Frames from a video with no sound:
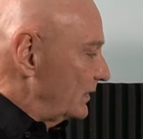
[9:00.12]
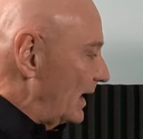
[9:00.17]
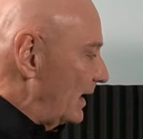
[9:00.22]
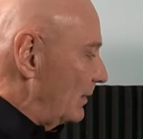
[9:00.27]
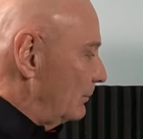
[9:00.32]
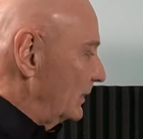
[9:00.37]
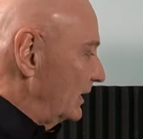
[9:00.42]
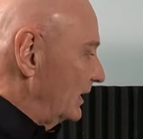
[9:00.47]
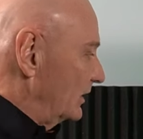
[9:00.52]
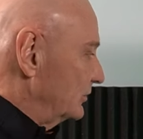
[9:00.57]

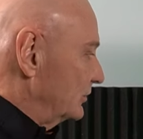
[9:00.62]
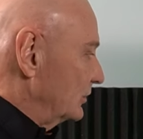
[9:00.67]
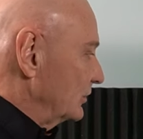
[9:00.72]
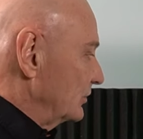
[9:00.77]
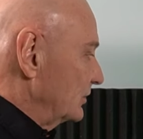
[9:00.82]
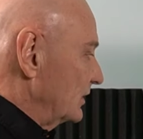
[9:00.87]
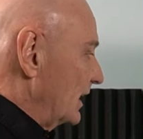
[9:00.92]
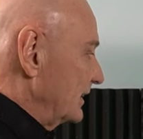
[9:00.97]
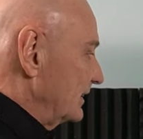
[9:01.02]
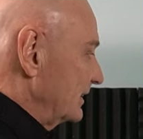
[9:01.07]
that means
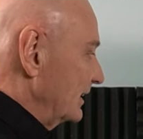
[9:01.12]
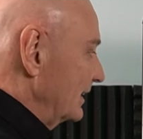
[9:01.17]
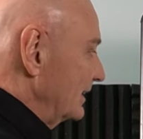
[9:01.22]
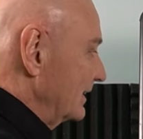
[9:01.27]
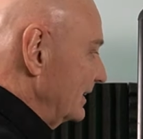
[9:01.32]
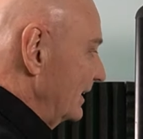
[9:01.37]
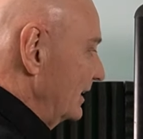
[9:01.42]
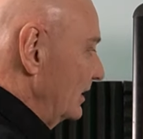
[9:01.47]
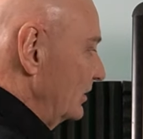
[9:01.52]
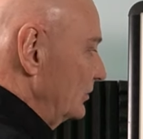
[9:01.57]
is that
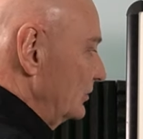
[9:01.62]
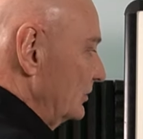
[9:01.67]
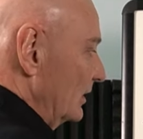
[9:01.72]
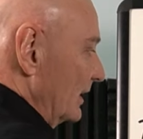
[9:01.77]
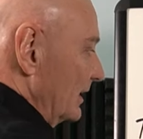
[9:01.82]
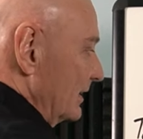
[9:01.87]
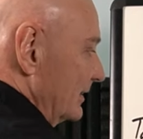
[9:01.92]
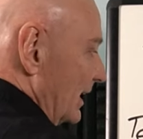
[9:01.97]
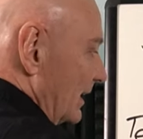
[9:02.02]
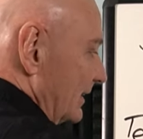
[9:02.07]
is
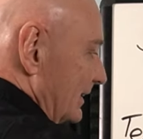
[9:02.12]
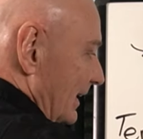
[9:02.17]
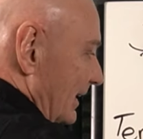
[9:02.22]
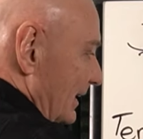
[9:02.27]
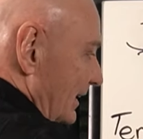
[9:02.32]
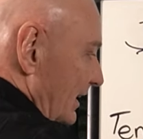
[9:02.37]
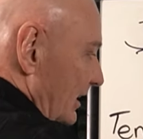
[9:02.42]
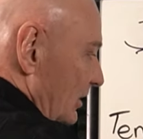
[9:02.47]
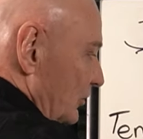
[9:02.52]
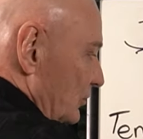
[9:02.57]
that
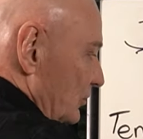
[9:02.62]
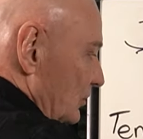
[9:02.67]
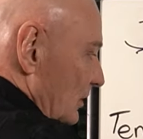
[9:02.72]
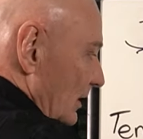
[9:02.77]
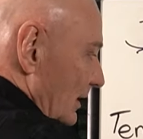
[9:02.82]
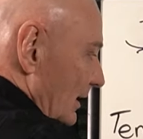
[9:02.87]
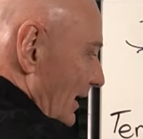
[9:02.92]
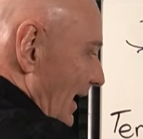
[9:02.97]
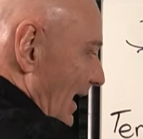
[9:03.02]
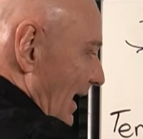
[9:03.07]
they each
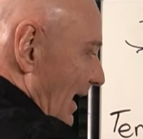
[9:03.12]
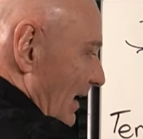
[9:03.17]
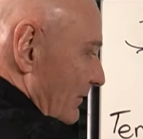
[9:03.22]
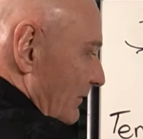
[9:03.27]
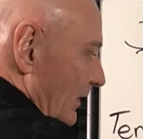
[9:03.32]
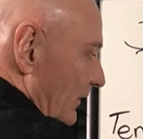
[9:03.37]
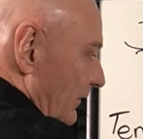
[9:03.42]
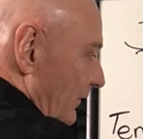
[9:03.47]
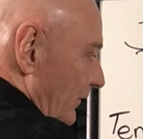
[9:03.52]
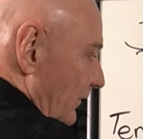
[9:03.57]

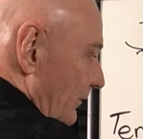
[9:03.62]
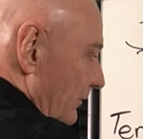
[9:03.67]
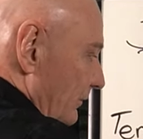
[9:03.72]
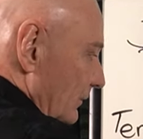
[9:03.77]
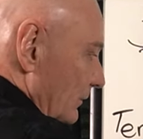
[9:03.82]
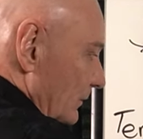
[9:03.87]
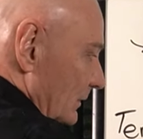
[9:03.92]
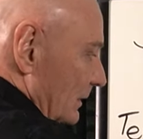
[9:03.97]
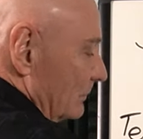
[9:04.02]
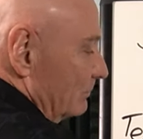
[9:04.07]
have a
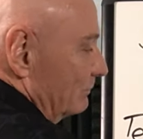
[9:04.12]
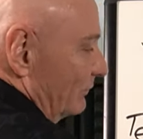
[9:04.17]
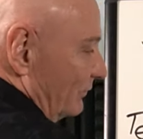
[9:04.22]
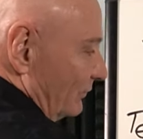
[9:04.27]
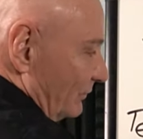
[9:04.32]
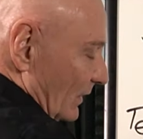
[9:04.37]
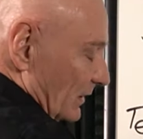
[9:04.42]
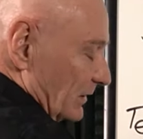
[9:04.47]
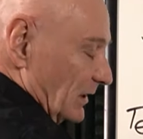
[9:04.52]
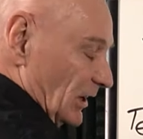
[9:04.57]

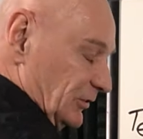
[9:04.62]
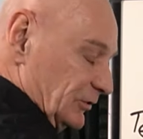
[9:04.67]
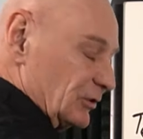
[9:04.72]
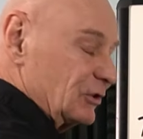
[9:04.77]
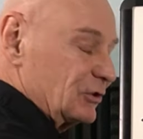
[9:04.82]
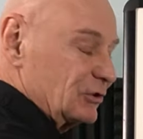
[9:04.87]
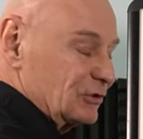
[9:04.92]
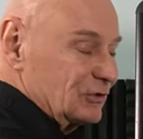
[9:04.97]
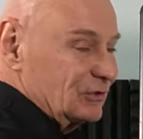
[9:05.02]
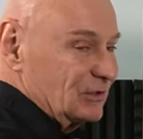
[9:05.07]
unless
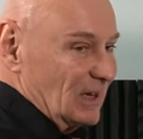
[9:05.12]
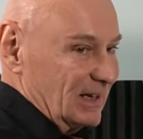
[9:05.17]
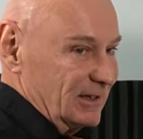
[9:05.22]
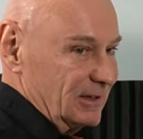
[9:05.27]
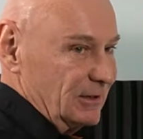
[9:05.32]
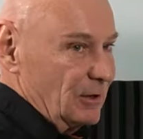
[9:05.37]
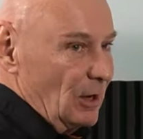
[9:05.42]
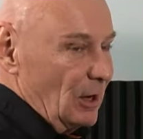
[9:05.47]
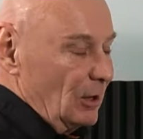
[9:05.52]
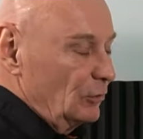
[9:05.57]
it's
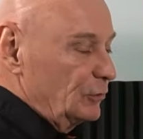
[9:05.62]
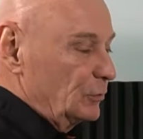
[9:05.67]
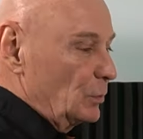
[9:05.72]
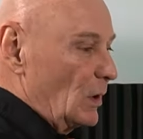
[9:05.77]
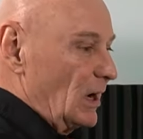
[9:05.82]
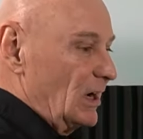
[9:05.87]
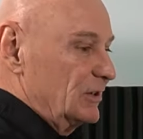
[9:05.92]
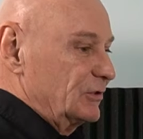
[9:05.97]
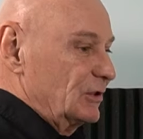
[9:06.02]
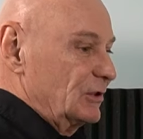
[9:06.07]
stated
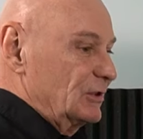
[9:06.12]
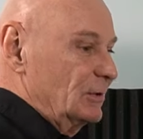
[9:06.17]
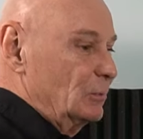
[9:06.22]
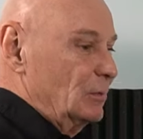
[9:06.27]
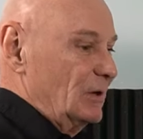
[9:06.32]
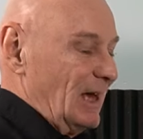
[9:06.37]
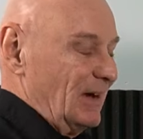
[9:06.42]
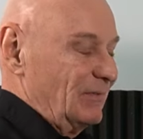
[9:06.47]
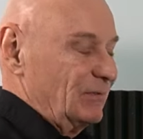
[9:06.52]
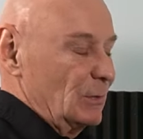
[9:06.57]
elsewise and it
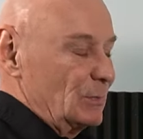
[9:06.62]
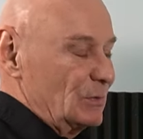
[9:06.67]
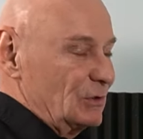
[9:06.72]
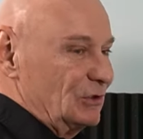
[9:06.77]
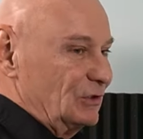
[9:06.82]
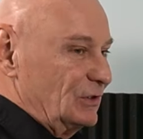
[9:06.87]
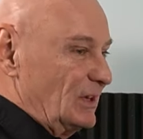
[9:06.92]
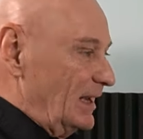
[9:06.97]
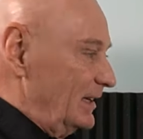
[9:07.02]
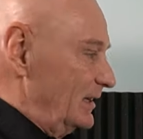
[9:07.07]
would have to be
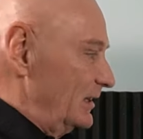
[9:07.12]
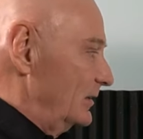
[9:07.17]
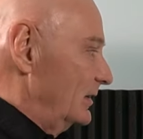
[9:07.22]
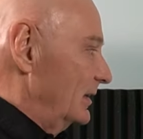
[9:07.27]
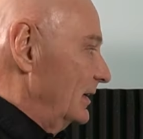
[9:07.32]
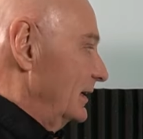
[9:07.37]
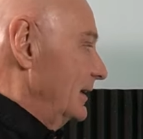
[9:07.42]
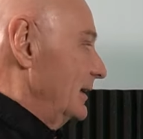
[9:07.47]
stated,